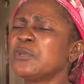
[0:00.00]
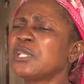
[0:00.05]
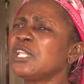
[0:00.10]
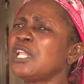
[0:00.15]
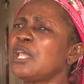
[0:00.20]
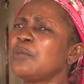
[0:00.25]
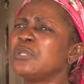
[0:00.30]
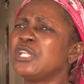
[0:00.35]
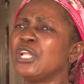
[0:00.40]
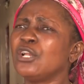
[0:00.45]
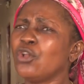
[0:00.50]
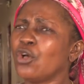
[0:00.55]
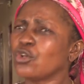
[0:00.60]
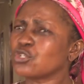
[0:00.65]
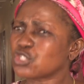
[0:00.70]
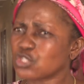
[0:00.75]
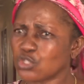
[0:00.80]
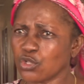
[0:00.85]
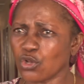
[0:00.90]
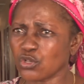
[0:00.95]
Pekin be the
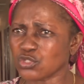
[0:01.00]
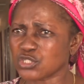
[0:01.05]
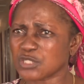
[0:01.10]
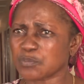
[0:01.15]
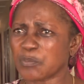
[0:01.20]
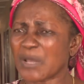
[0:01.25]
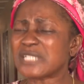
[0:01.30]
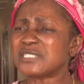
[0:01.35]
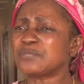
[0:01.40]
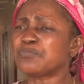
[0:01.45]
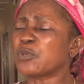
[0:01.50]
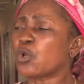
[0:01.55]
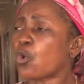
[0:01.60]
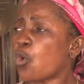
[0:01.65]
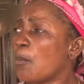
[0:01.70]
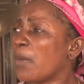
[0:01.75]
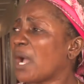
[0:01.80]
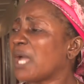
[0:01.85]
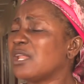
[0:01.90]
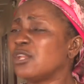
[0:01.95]
loss. Pass the
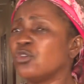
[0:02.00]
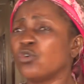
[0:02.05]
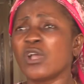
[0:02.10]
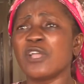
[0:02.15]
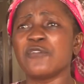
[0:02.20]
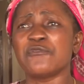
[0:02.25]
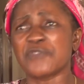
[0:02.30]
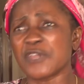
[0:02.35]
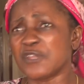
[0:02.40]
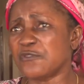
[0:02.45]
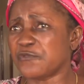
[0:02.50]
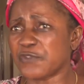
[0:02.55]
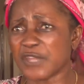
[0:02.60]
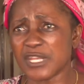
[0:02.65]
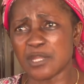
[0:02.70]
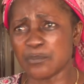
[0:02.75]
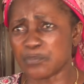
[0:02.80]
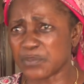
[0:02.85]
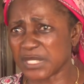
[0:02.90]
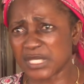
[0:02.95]
comrade and go and
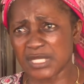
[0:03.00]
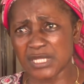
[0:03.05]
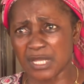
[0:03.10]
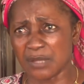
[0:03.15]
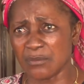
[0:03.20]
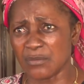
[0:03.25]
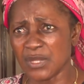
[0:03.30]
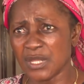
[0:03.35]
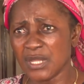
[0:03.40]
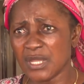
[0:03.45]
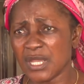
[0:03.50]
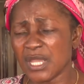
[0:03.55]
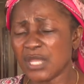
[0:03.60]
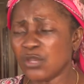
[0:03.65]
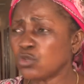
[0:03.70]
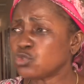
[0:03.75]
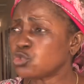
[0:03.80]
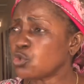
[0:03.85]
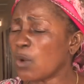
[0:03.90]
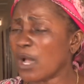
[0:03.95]
friend and Pekin. And
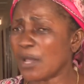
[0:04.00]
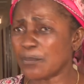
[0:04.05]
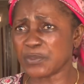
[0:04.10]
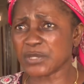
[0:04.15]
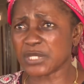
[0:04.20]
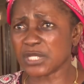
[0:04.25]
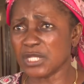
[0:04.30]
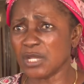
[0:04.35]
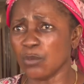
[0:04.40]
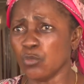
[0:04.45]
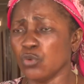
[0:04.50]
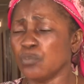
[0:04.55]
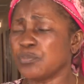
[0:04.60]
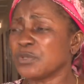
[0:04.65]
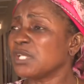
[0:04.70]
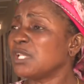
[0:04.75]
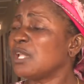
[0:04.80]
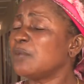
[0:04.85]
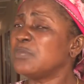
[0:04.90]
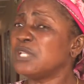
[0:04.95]
not to one Pekin,
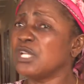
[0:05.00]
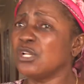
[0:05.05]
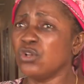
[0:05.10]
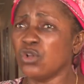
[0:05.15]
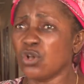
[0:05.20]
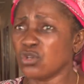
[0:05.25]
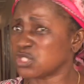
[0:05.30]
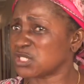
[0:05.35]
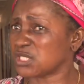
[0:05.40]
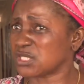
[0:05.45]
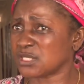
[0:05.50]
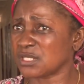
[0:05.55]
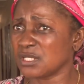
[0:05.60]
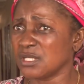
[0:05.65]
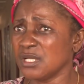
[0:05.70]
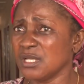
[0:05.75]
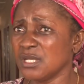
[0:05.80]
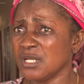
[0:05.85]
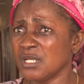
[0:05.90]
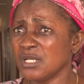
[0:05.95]
Pekin be the loss.
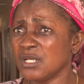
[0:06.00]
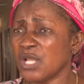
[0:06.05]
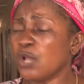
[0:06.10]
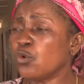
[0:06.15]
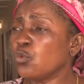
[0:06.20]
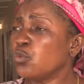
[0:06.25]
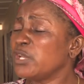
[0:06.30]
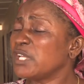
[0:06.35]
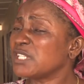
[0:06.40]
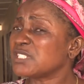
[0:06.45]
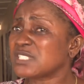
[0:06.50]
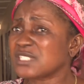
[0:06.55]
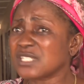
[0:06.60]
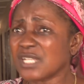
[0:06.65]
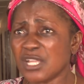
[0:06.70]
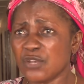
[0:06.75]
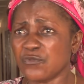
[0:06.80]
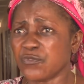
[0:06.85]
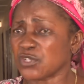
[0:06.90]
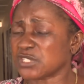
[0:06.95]
And with a
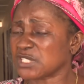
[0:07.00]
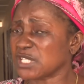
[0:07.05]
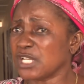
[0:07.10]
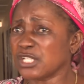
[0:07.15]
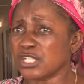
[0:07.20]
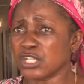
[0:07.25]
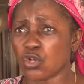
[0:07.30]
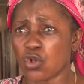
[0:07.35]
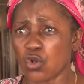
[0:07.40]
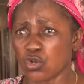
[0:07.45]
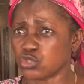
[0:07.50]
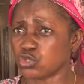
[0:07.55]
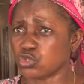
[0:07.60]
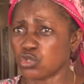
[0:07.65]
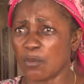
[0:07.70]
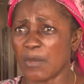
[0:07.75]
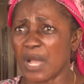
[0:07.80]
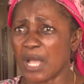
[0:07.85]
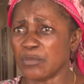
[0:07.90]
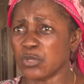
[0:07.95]
strain for selling
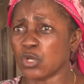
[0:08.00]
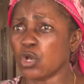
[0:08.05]
customers,